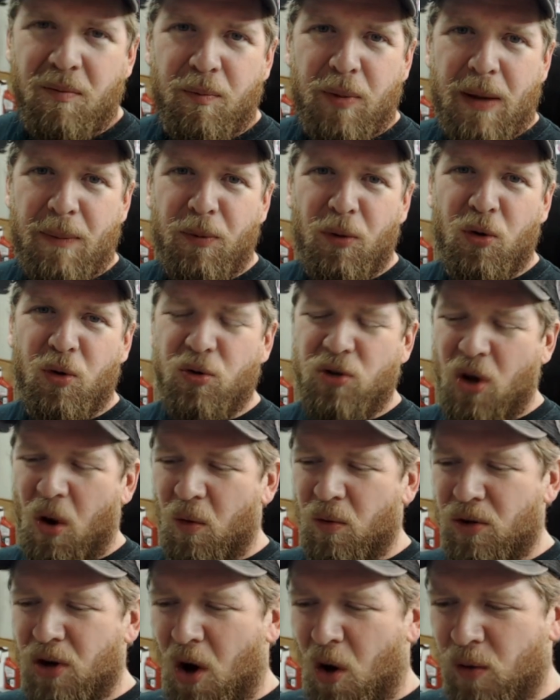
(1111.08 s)
people who
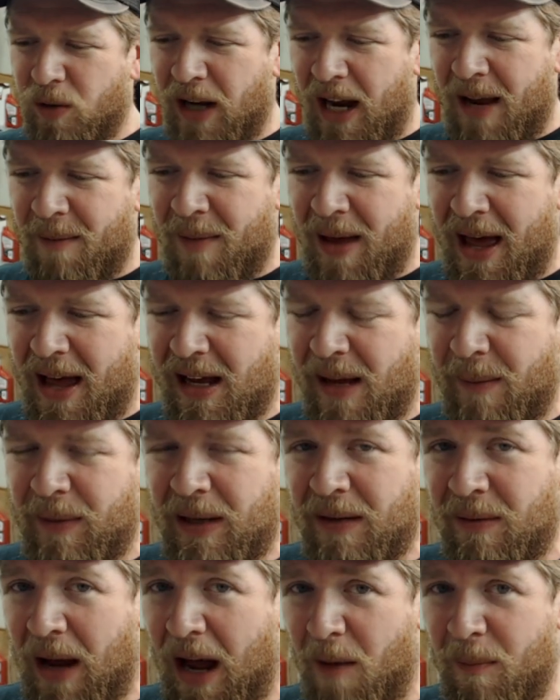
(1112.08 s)
don't know Dimebag, I
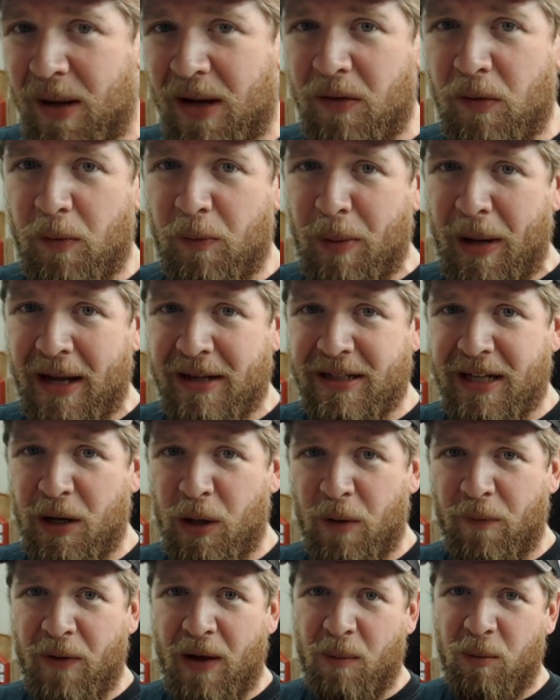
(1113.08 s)
mean, how big of a
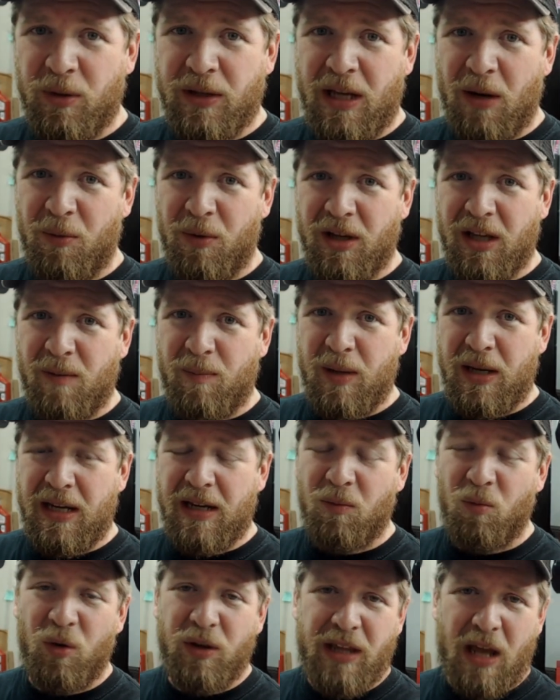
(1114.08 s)
Pantera fan would they really
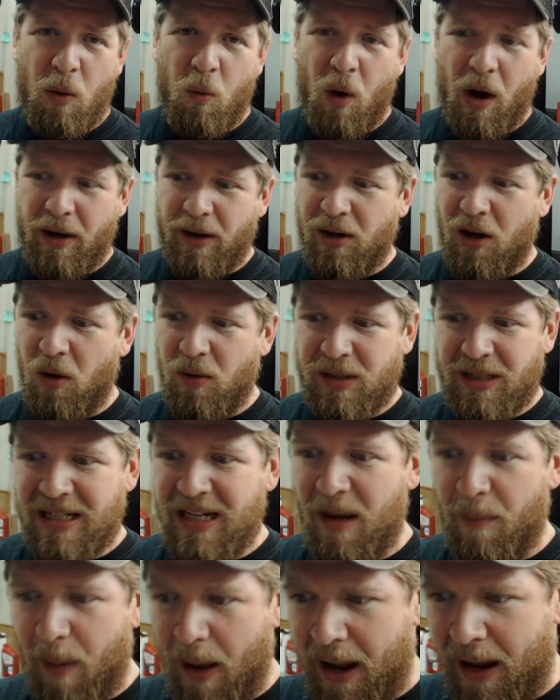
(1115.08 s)
be, and would they want to go
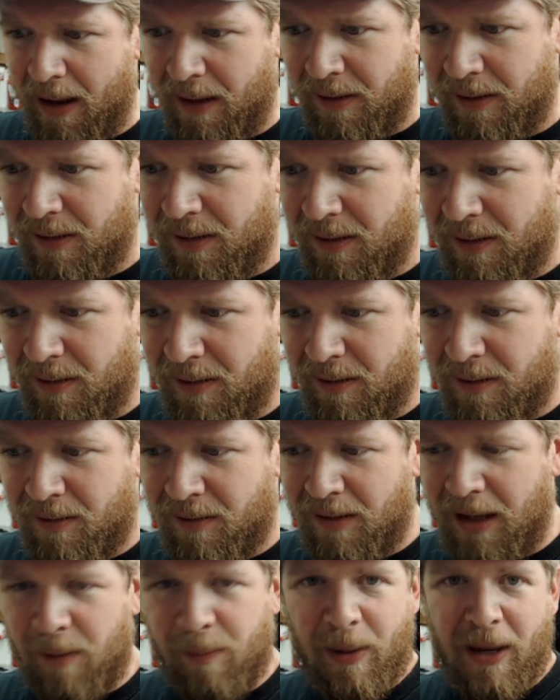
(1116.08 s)
see a band
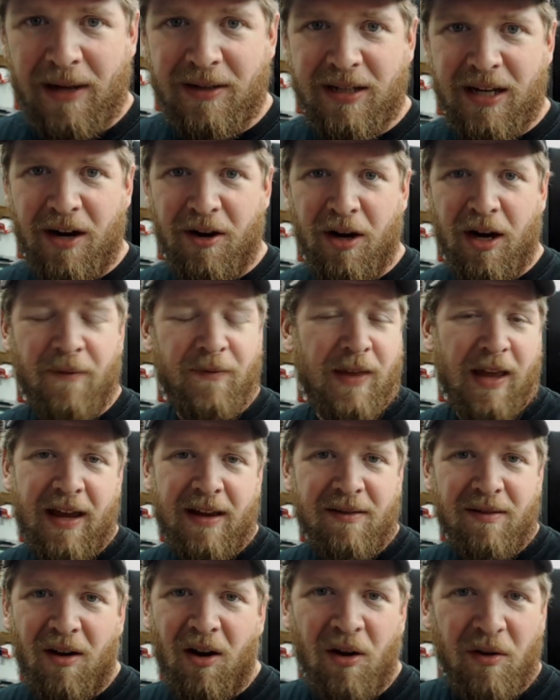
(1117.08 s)
like Pantera if
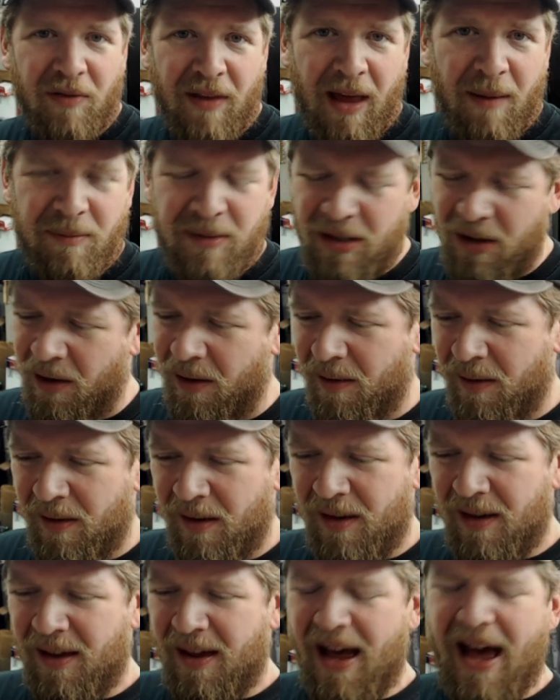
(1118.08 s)
they aren't that, you know,
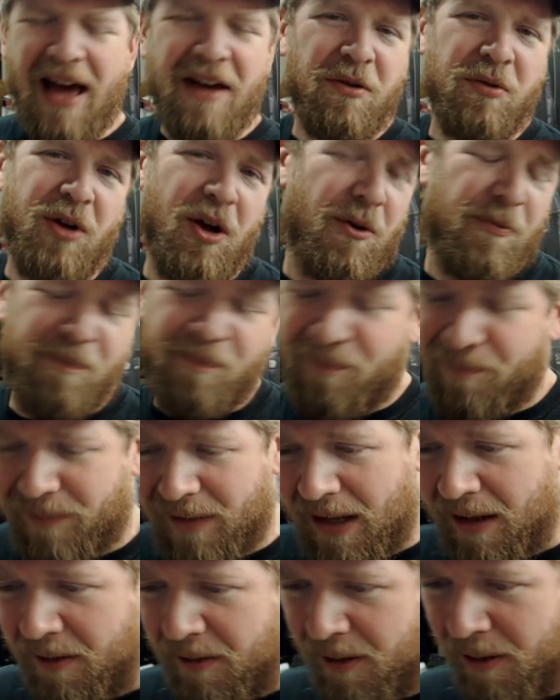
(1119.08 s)
I don't know.
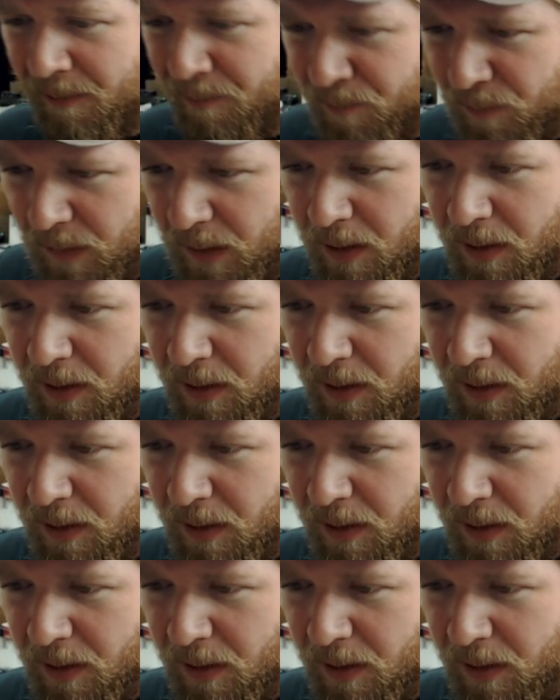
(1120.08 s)
I don't know.